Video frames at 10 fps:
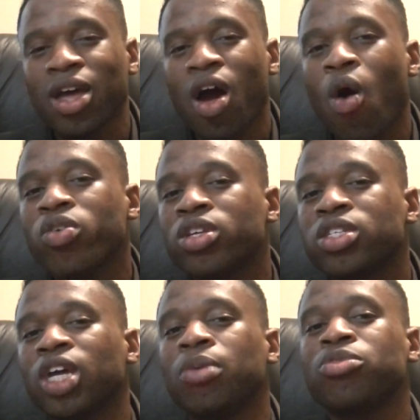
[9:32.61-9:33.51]
on the
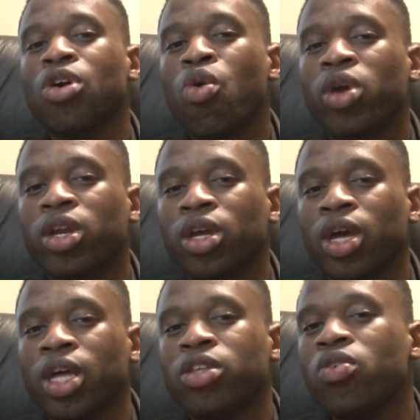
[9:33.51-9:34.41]
same token,
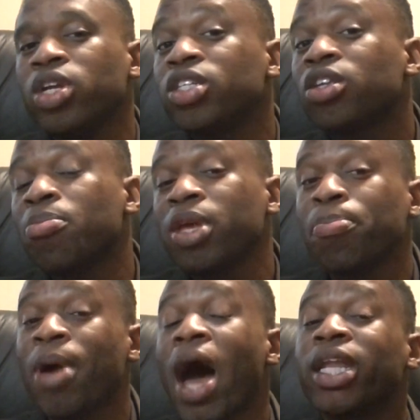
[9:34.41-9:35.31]
there needs to be
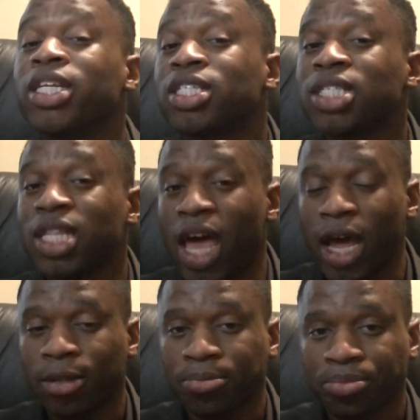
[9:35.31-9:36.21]
balance to that.
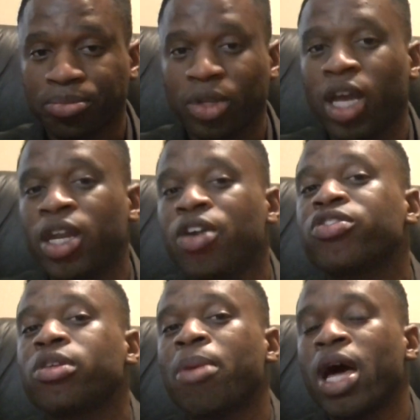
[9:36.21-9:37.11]
And here's
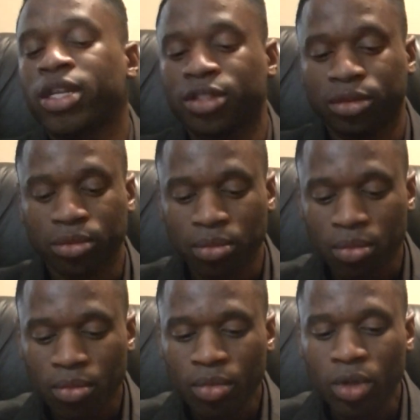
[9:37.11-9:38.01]
the balance.
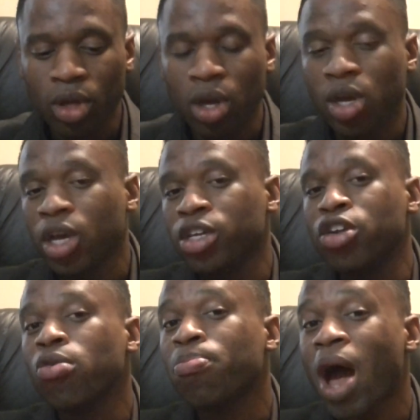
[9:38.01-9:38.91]

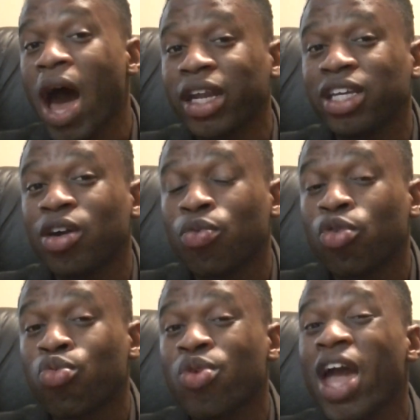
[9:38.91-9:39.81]
Your body will
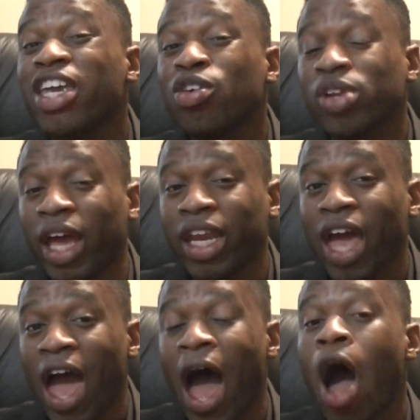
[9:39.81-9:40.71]
regulate
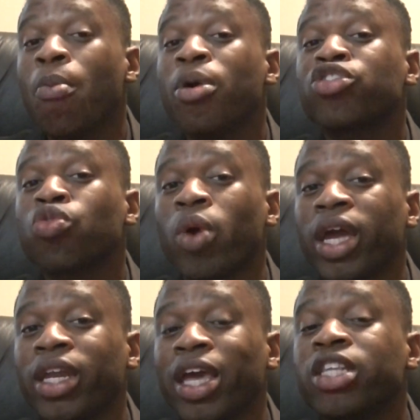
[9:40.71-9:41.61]
how much
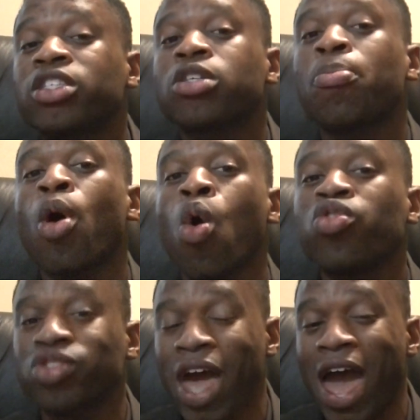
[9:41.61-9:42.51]
weight it's
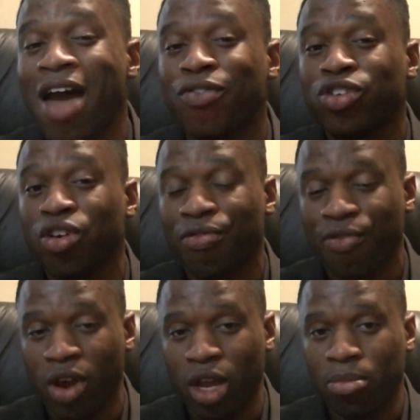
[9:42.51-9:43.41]
supposed to have on your
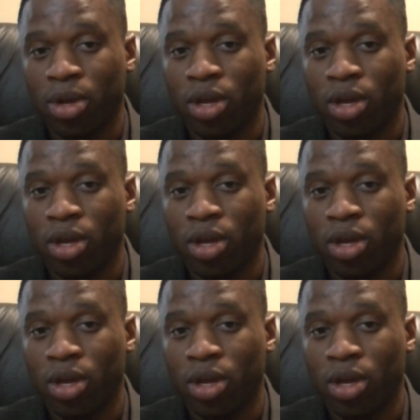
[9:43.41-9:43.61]
frame.